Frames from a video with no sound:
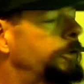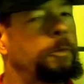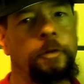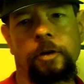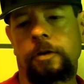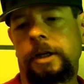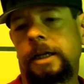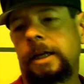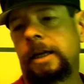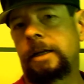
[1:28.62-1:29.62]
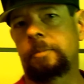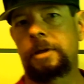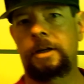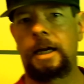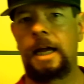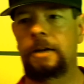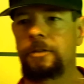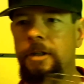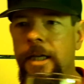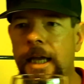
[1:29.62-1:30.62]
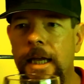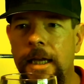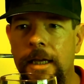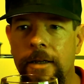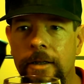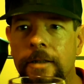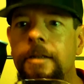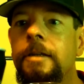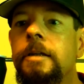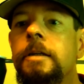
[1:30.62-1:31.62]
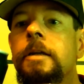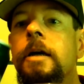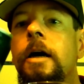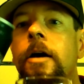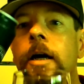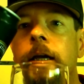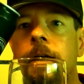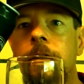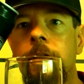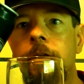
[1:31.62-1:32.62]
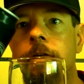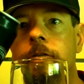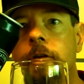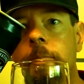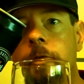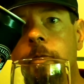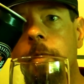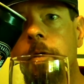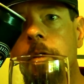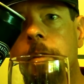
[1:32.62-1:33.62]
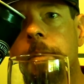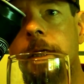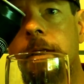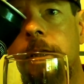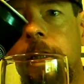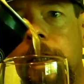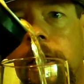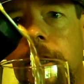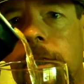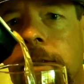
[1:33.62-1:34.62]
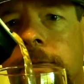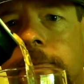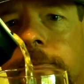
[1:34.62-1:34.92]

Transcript: this was the only Canadian beer I actually had. Alright, some smoke coming out that can.